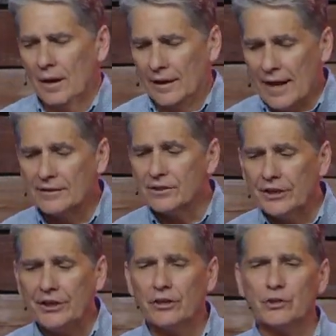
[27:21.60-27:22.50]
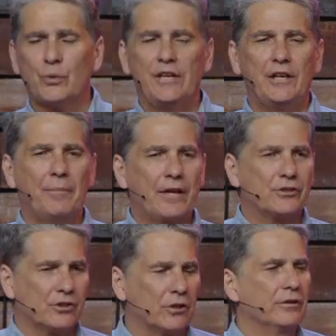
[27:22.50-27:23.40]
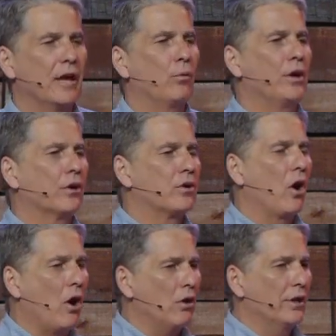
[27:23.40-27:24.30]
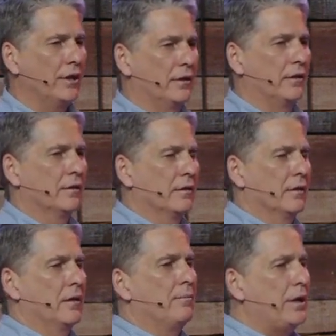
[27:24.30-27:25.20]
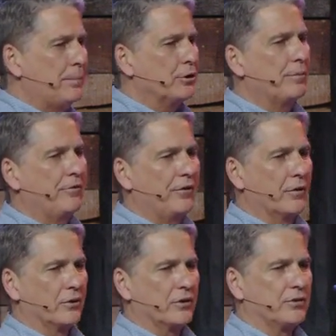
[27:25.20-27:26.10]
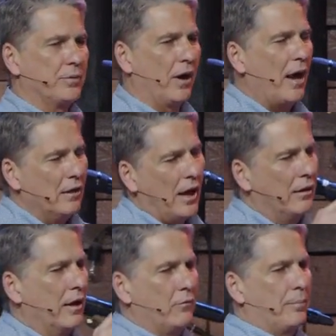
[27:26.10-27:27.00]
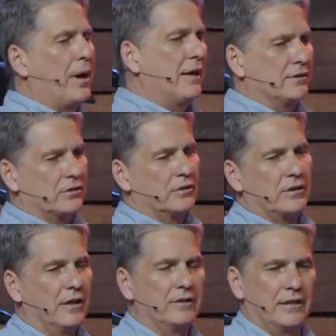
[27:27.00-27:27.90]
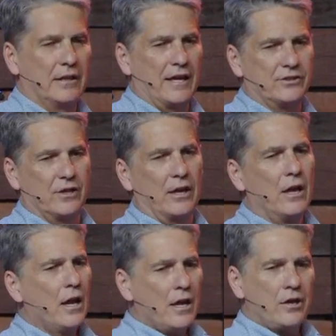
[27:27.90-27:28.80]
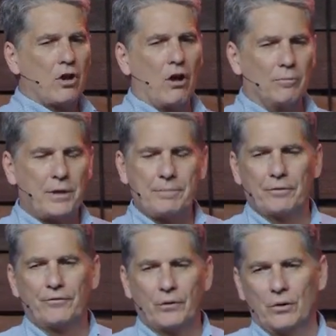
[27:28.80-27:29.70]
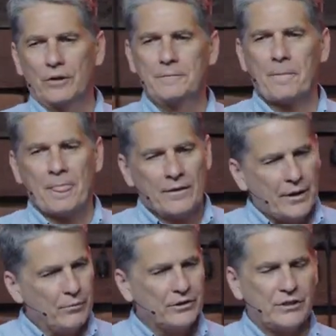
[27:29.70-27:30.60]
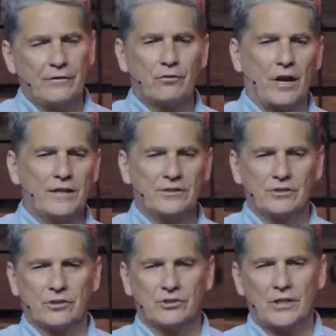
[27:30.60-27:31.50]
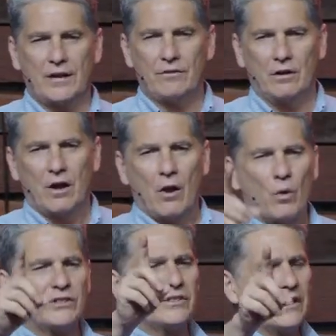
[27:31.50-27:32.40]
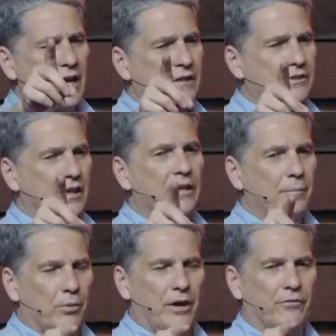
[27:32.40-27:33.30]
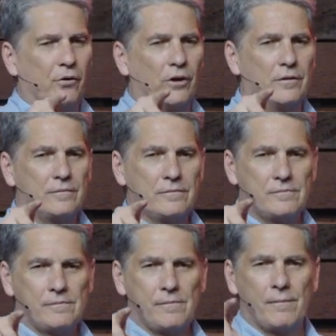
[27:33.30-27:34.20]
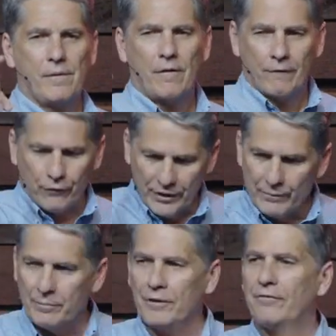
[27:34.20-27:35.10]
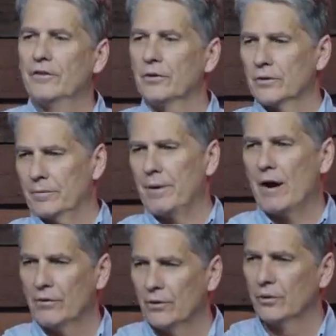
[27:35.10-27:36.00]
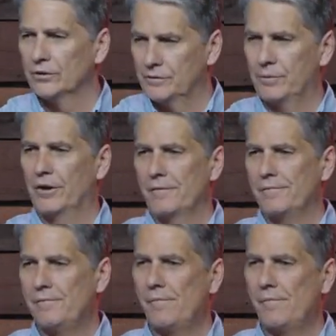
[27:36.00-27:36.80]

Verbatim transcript: And as leaders, we need to make certain that we are calling people to be filled with the Spirit. I, I, love what Pastor Ken did last night. He called people forward, they received Christ as their Savior. What's the next thing he prayed for? For them to be filled with the power of the Holy Spirit.